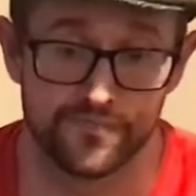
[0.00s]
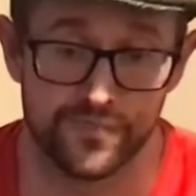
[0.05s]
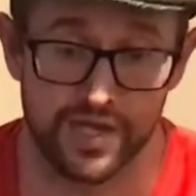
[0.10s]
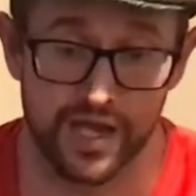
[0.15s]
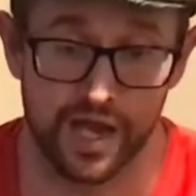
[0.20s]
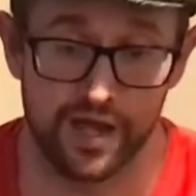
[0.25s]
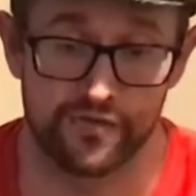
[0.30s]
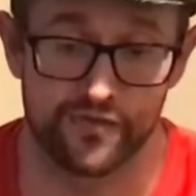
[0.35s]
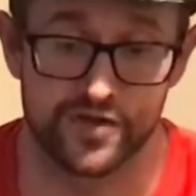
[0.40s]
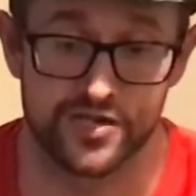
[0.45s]

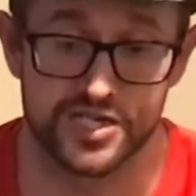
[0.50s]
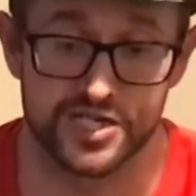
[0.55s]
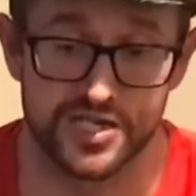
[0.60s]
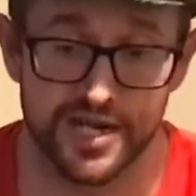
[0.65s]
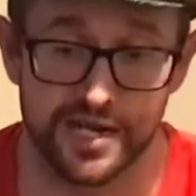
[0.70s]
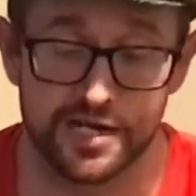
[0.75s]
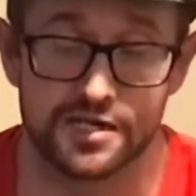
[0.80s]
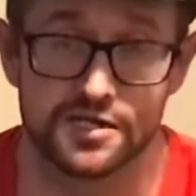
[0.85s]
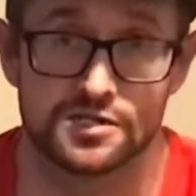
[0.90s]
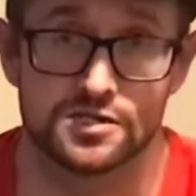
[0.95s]
and the
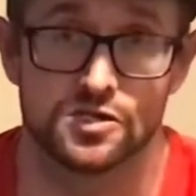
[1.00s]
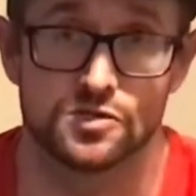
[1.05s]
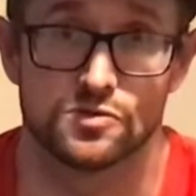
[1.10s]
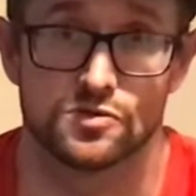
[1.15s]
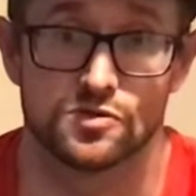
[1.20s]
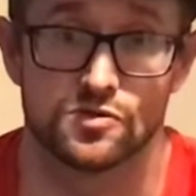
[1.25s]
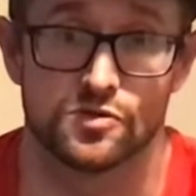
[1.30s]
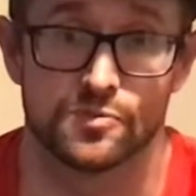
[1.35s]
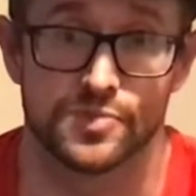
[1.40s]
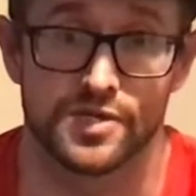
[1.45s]
second you
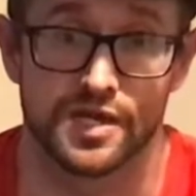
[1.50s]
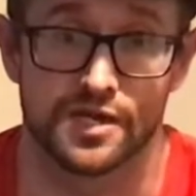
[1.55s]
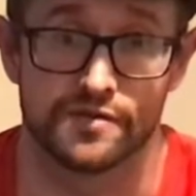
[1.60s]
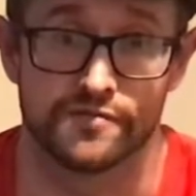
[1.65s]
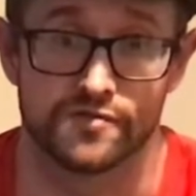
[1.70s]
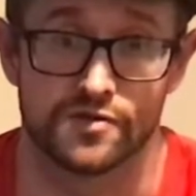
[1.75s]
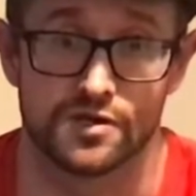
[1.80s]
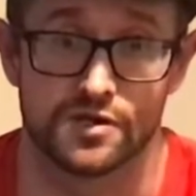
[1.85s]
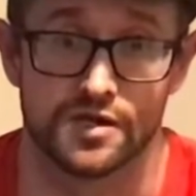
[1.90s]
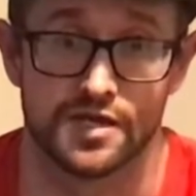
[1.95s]
do the
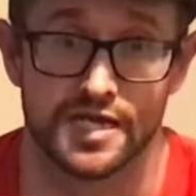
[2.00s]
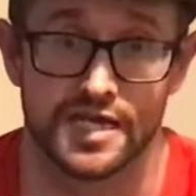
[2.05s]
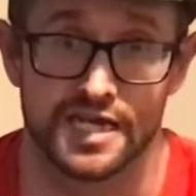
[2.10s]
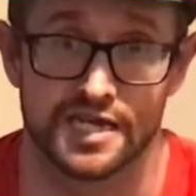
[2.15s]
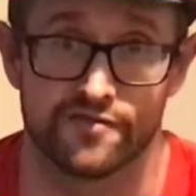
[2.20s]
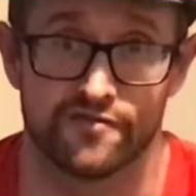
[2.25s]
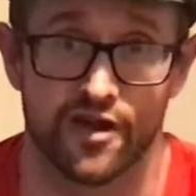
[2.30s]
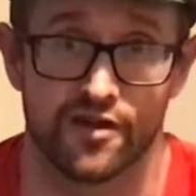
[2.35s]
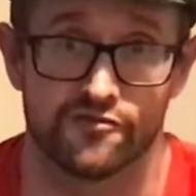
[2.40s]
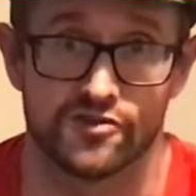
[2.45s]
behaviour, it's
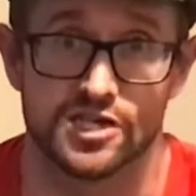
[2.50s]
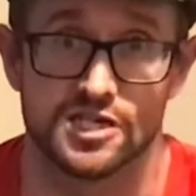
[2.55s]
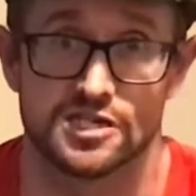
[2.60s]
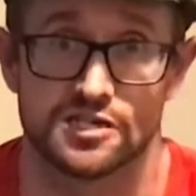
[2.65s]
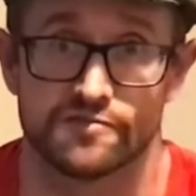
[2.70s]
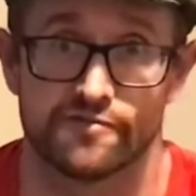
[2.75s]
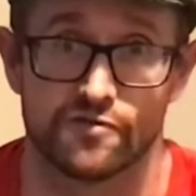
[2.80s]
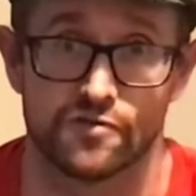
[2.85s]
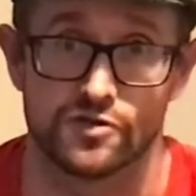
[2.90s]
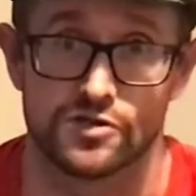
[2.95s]
very easy
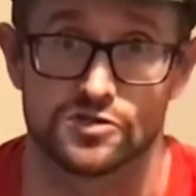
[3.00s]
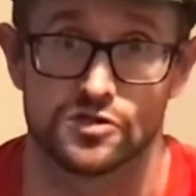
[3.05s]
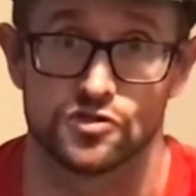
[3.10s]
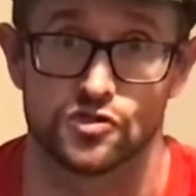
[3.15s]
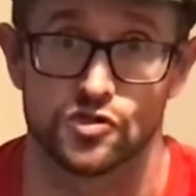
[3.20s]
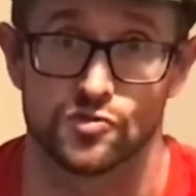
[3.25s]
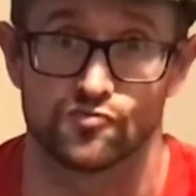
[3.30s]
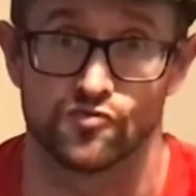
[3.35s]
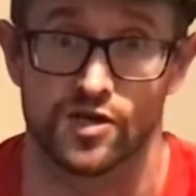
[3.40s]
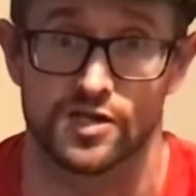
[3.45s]
for you to
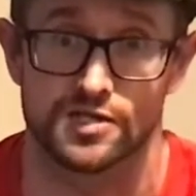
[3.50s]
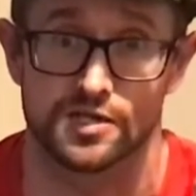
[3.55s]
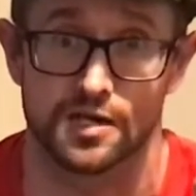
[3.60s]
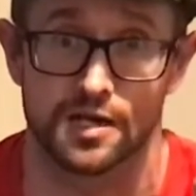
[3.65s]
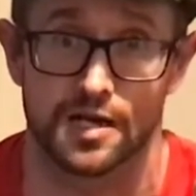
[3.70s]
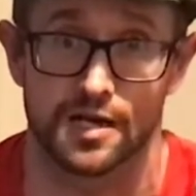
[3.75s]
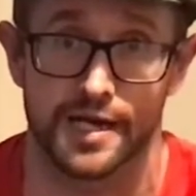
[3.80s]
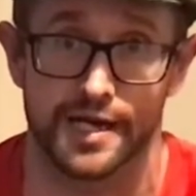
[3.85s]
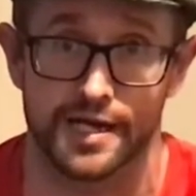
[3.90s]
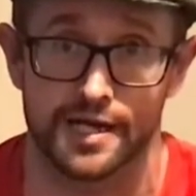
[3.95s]
just press
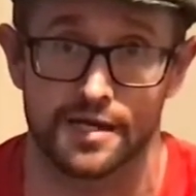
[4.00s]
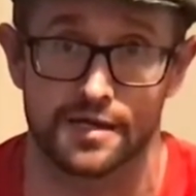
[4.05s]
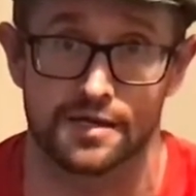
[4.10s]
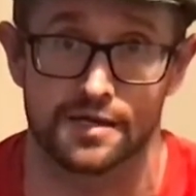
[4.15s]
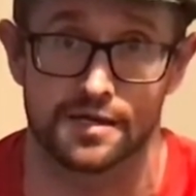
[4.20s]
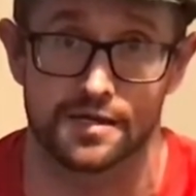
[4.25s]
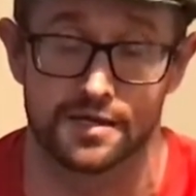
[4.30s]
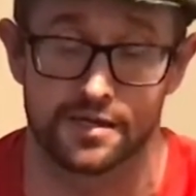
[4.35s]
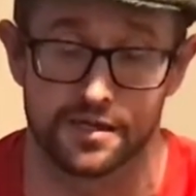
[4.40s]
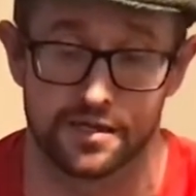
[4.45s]
click
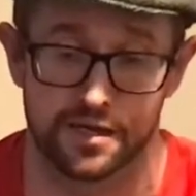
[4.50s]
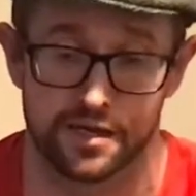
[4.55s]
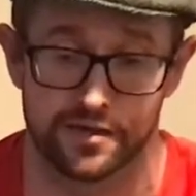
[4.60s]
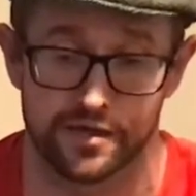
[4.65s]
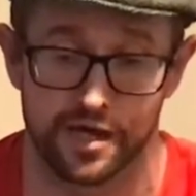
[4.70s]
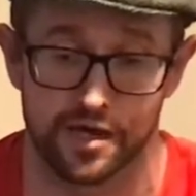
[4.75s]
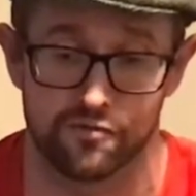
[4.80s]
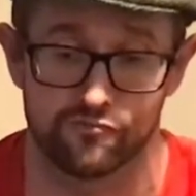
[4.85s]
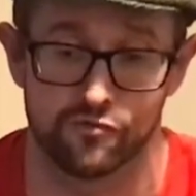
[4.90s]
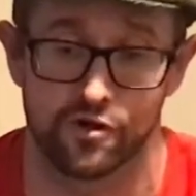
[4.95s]
like
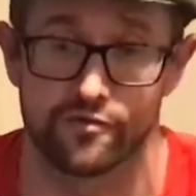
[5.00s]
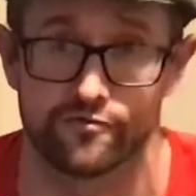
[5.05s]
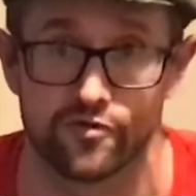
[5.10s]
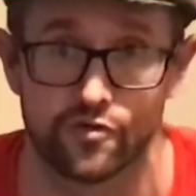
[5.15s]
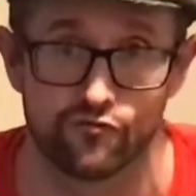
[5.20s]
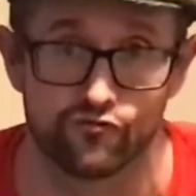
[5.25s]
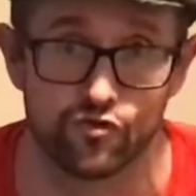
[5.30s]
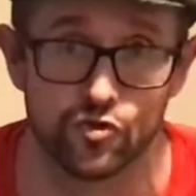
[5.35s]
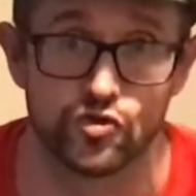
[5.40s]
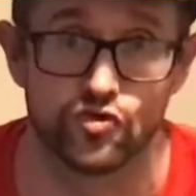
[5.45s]
that, rather than
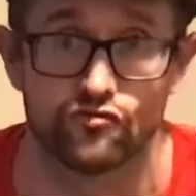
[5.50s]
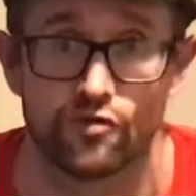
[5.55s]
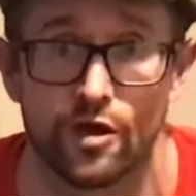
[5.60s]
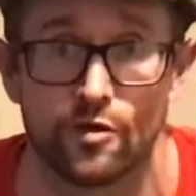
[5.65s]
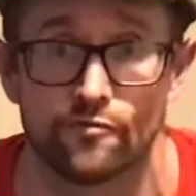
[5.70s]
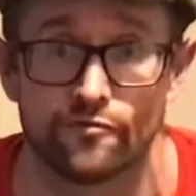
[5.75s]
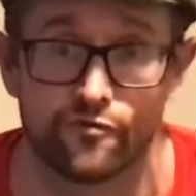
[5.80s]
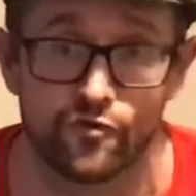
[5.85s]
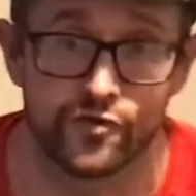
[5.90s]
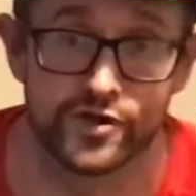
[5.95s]
root around
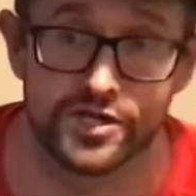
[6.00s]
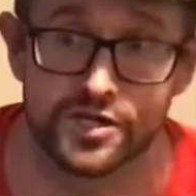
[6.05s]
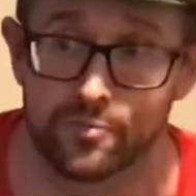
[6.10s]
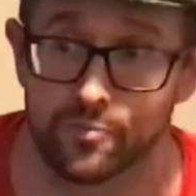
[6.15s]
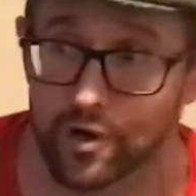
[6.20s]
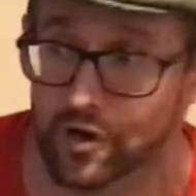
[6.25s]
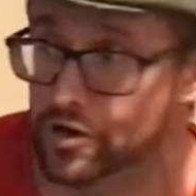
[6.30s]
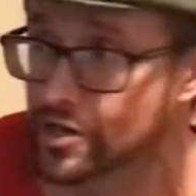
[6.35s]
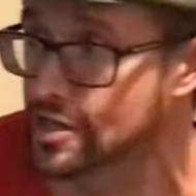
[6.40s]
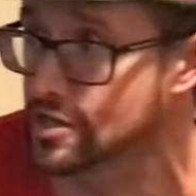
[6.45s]
for it in your
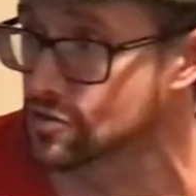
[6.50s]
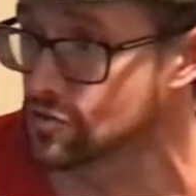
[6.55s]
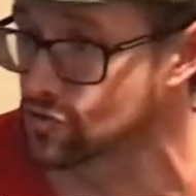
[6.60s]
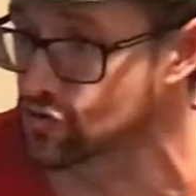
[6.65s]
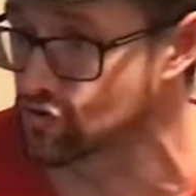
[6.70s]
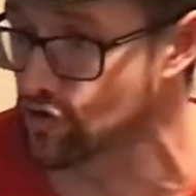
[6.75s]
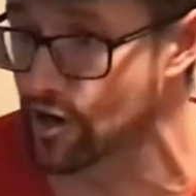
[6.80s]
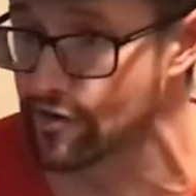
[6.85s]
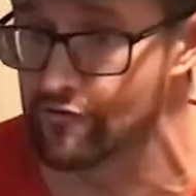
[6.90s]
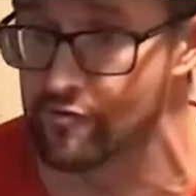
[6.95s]
pockets or
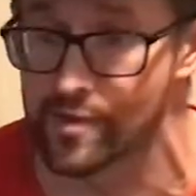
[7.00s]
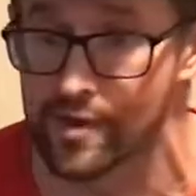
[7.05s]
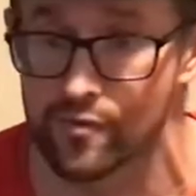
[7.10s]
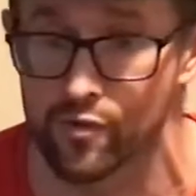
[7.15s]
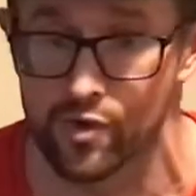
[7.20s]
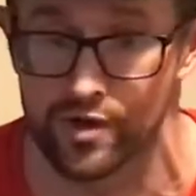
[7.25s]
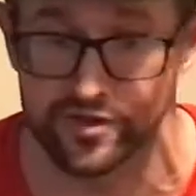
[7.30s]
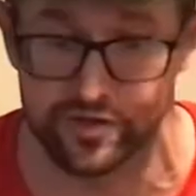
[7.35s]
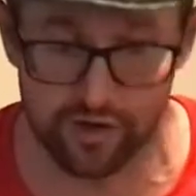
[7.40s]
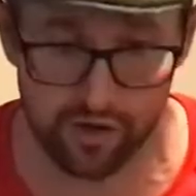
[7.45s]
try and remember
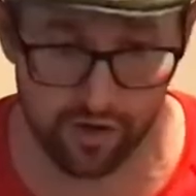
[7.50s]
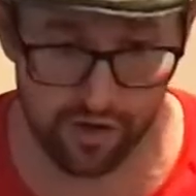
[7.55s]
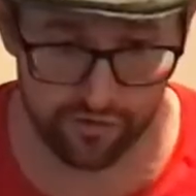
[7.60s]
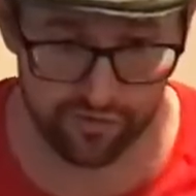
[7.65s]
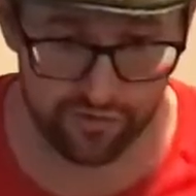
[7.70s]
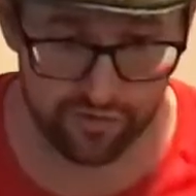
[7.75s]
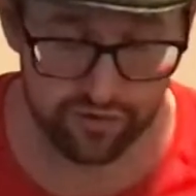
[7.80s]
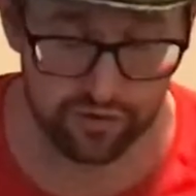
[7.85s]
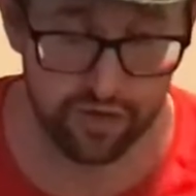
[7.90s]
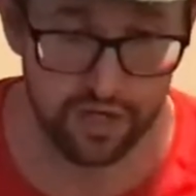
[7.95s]
where they are,
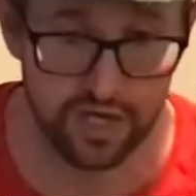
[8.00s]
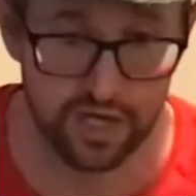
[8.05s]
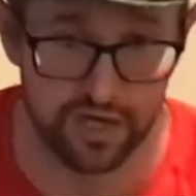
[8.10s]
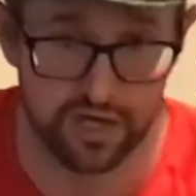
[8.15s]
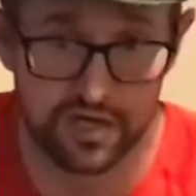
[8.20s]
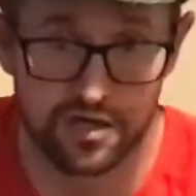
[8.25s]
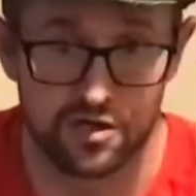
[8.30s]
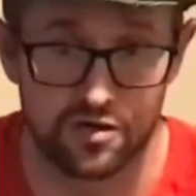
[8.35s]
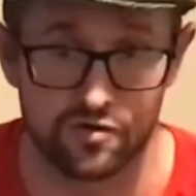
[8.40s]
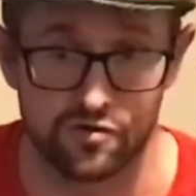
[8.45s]

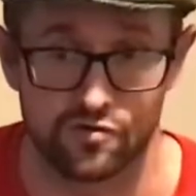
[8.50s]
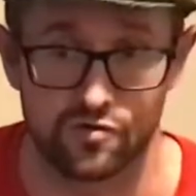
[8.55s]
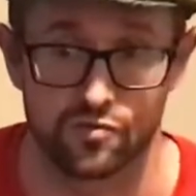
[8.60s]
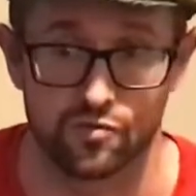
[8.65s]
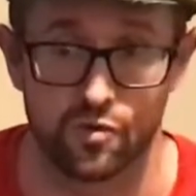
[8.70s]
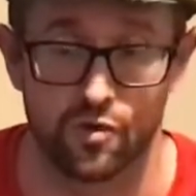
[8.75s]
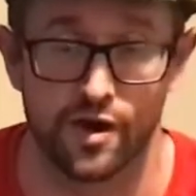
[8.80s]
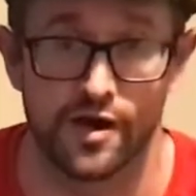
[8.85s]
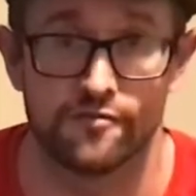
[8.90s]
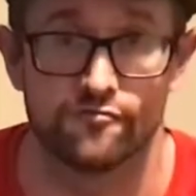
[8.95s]
or
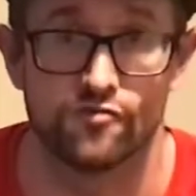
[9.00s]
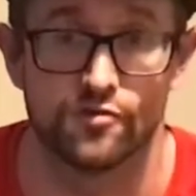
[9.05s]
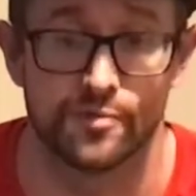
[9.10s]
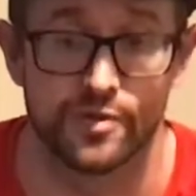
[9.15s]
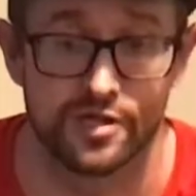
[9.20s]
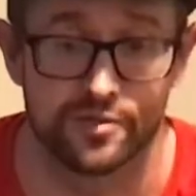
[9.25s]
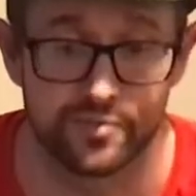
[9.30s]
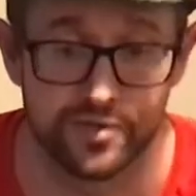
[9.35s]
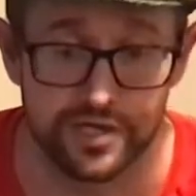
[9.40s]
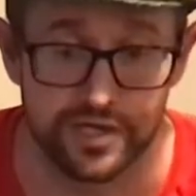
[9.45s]
whatever it may
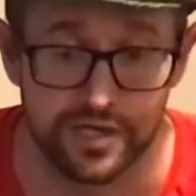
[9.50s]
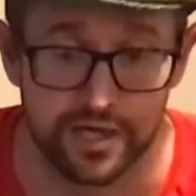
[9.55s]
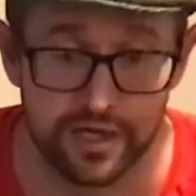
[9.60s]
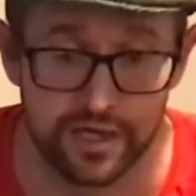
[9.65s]
be.